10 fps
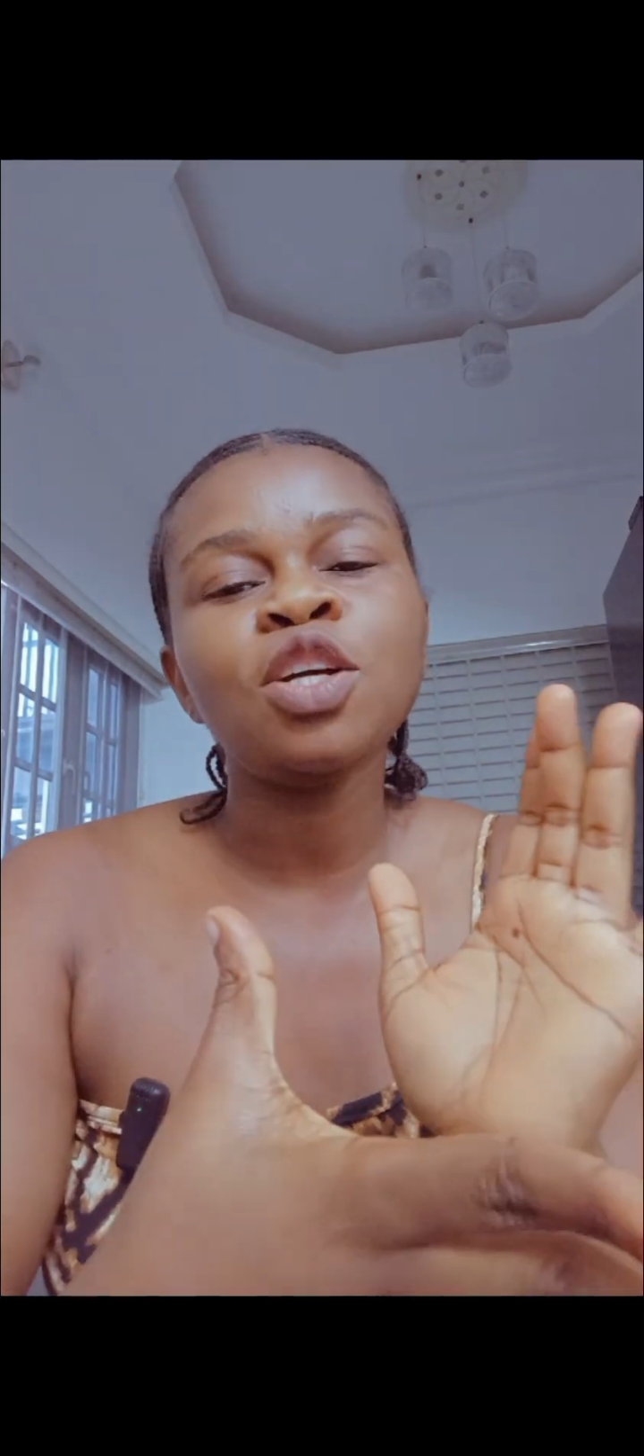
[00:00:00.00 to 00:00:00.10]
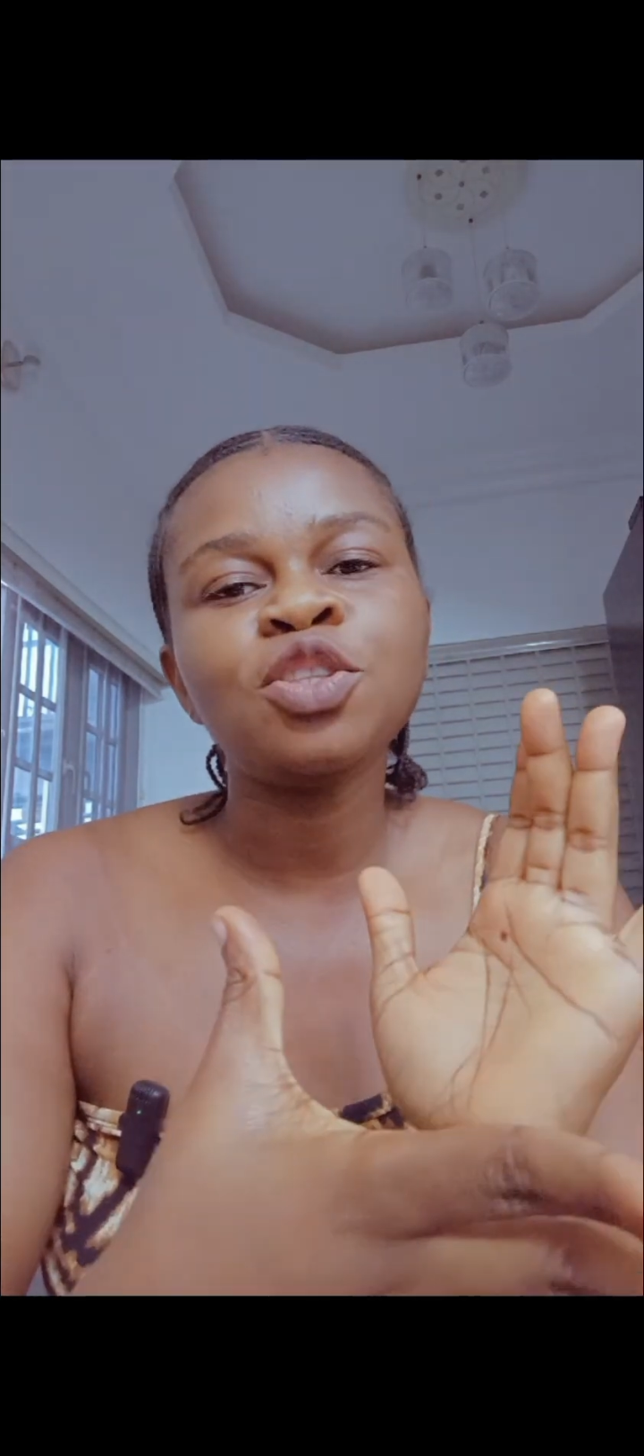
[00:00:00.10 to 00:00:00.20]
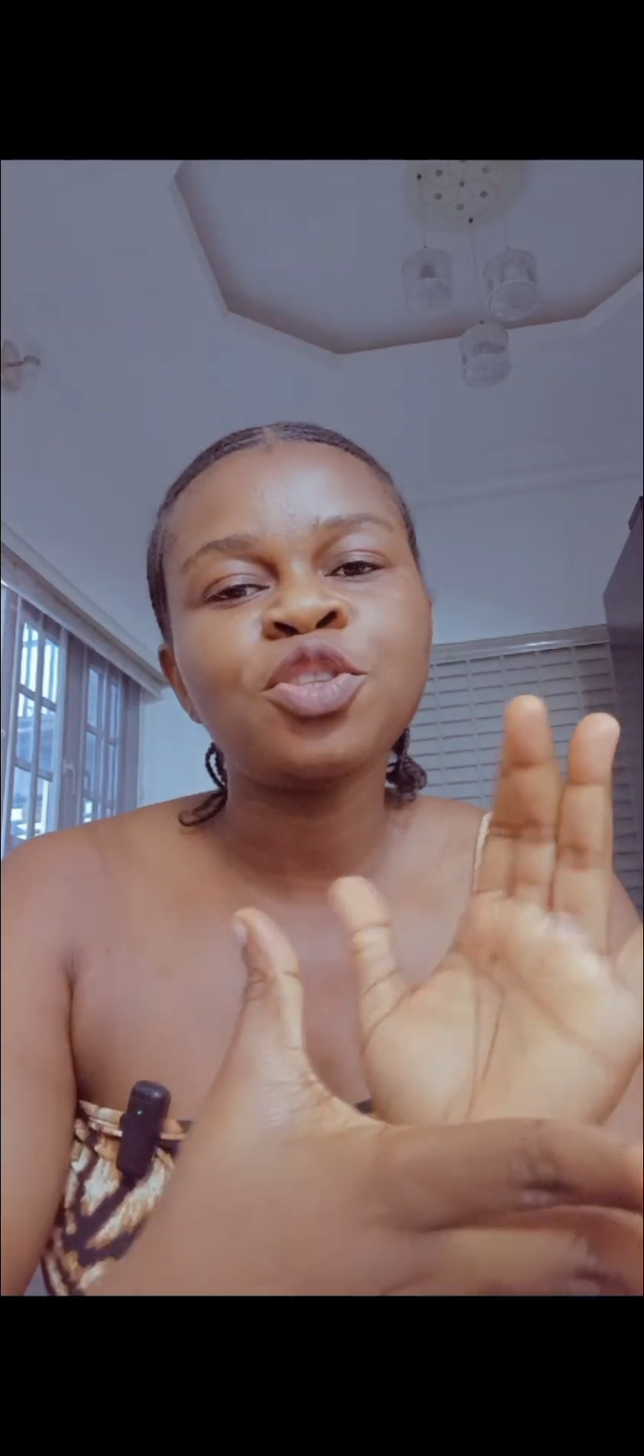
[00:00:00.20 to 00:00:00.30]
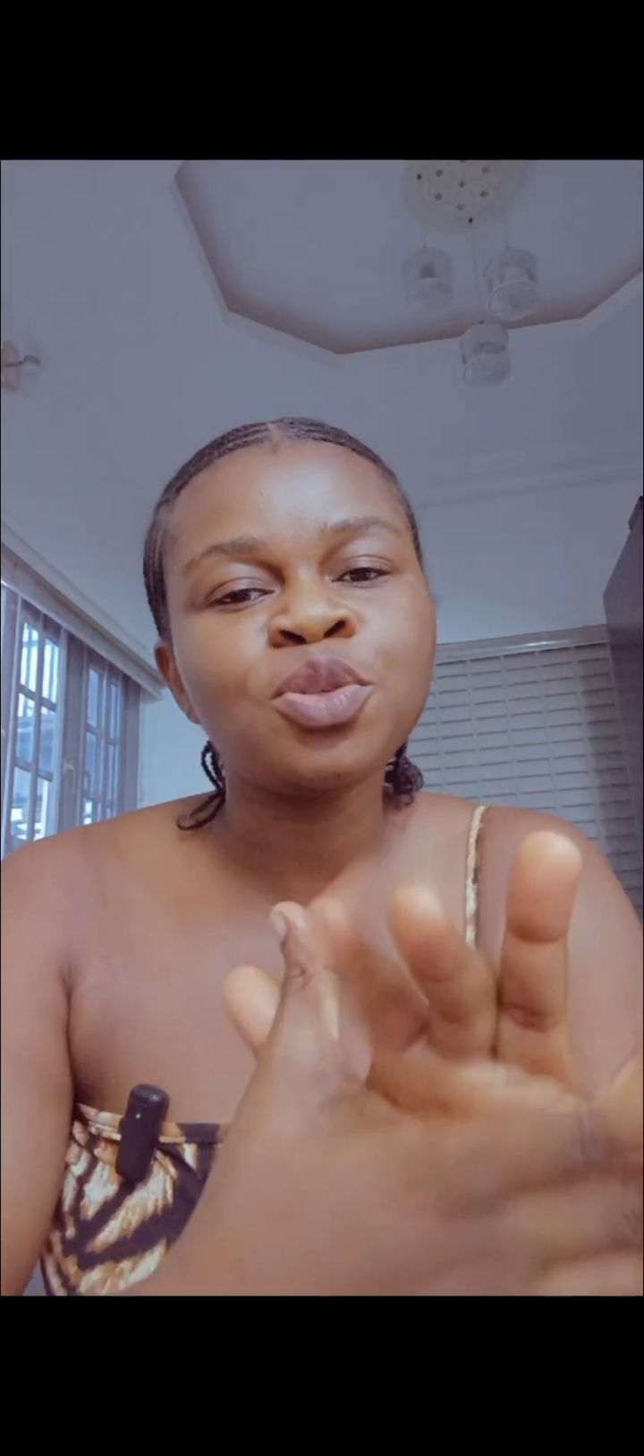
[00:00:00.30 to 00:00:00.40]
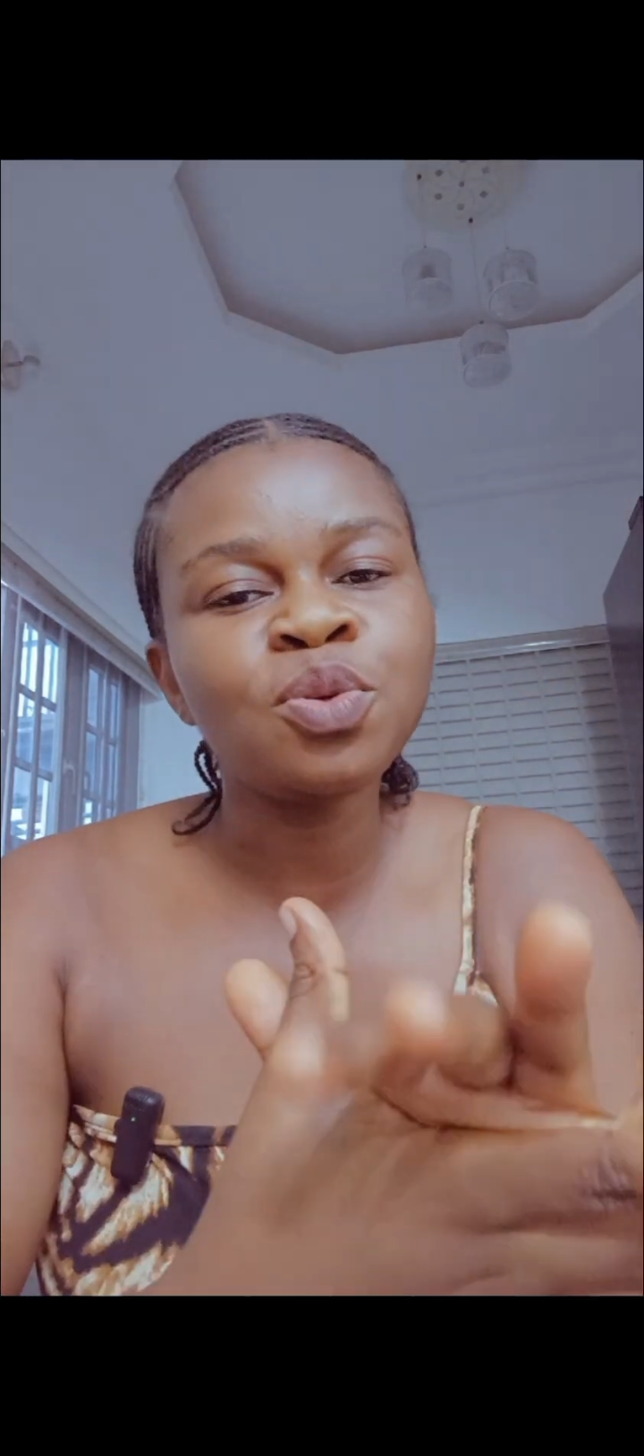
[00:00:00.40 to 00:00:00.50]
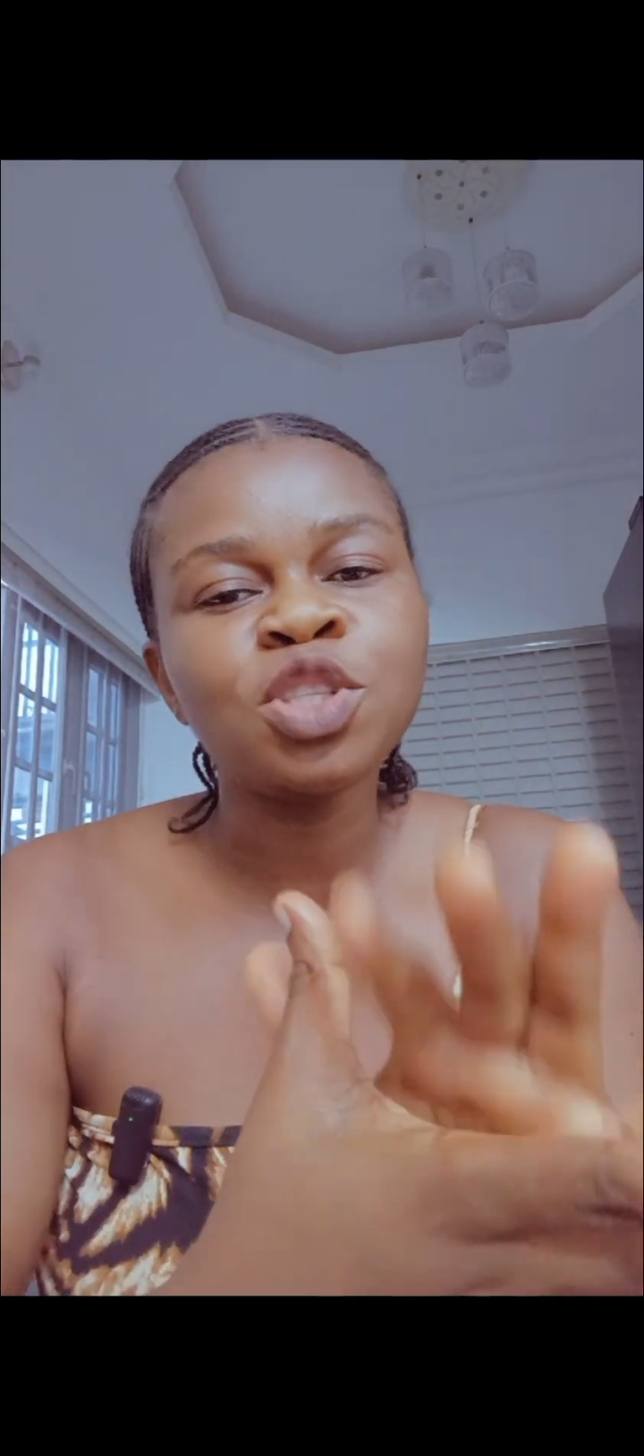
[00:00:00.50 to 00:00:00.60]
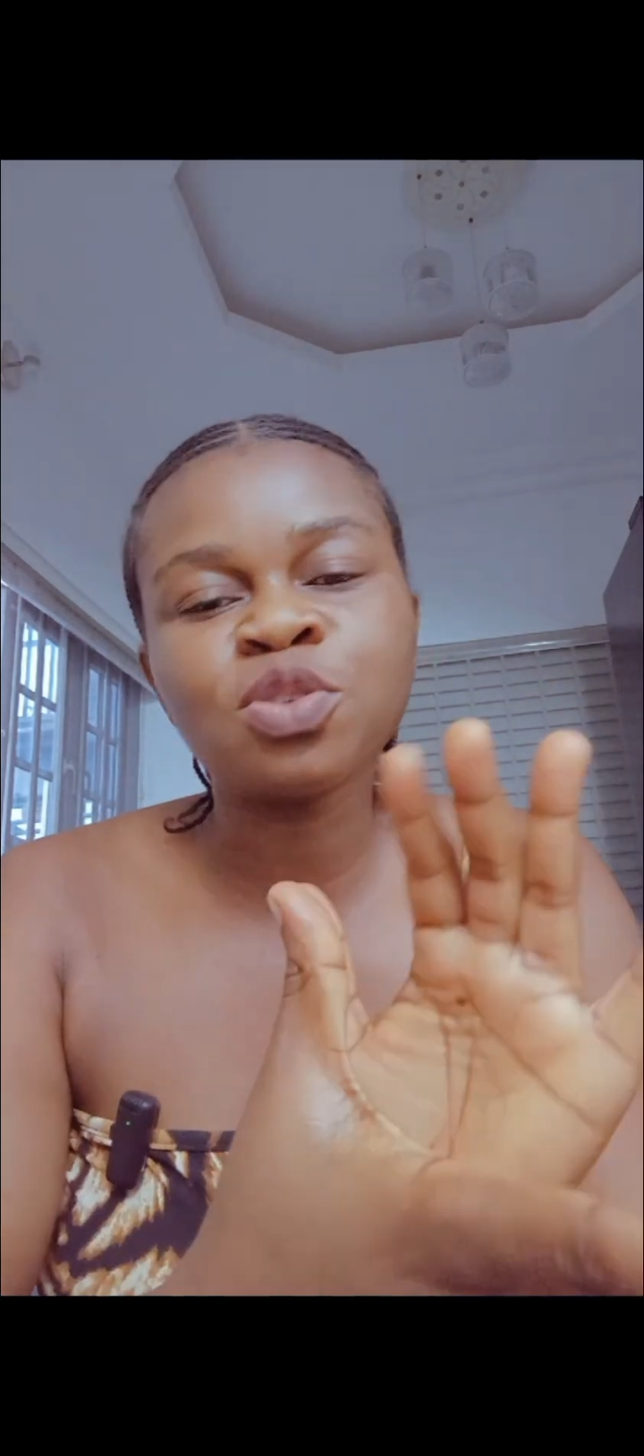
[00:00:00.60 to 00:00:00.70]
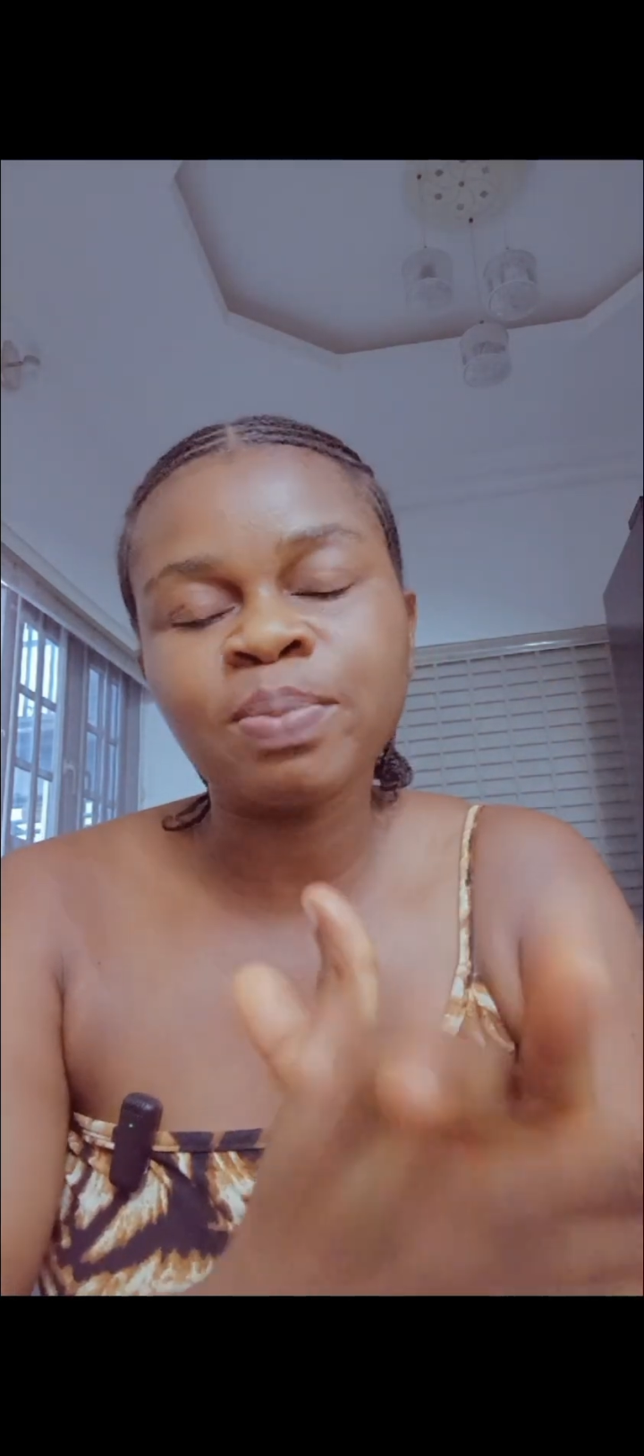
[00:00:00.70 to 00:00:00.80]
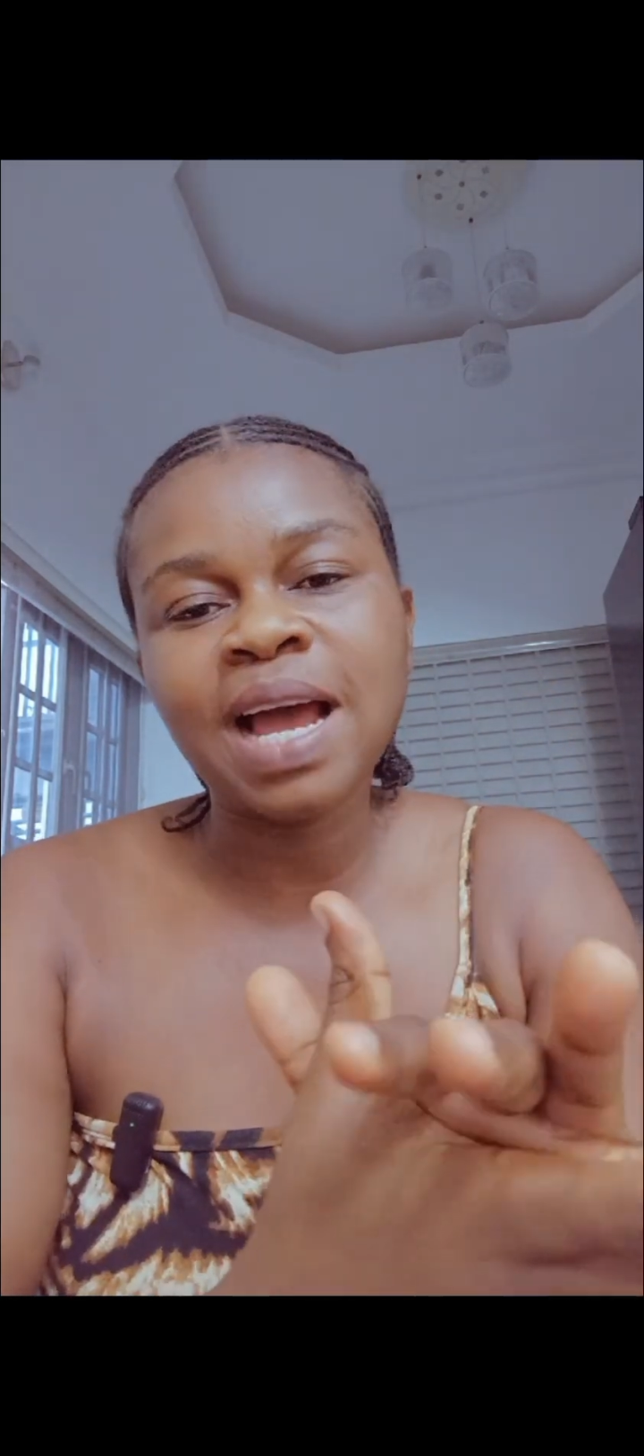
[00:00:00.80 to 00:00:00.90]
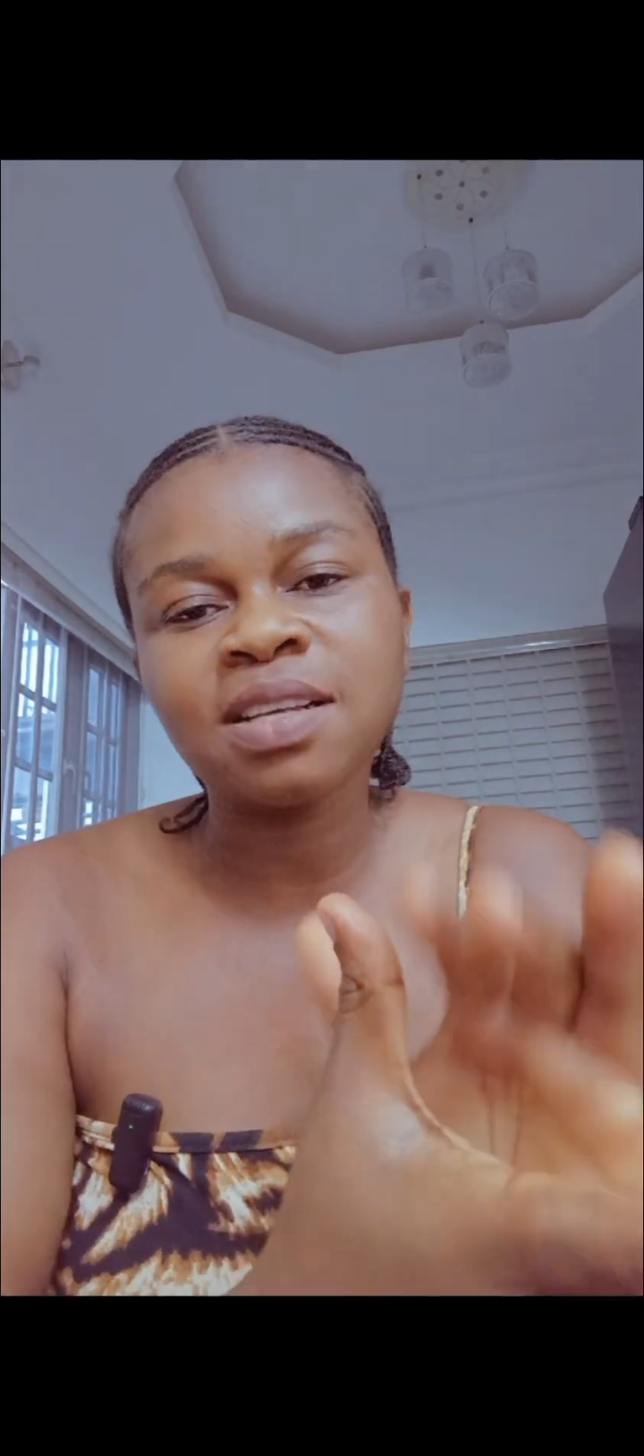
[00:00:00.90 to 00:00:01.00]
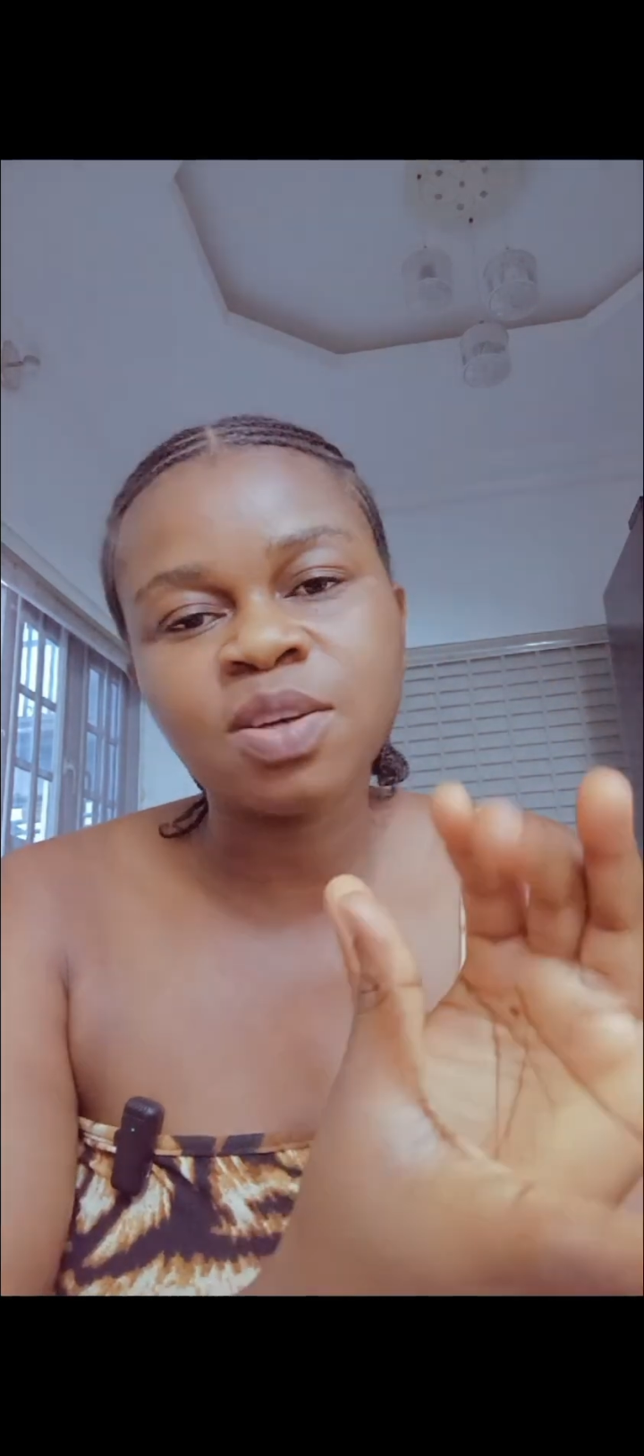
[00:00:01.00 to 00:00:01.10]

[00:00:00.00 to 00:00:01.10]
true suppliers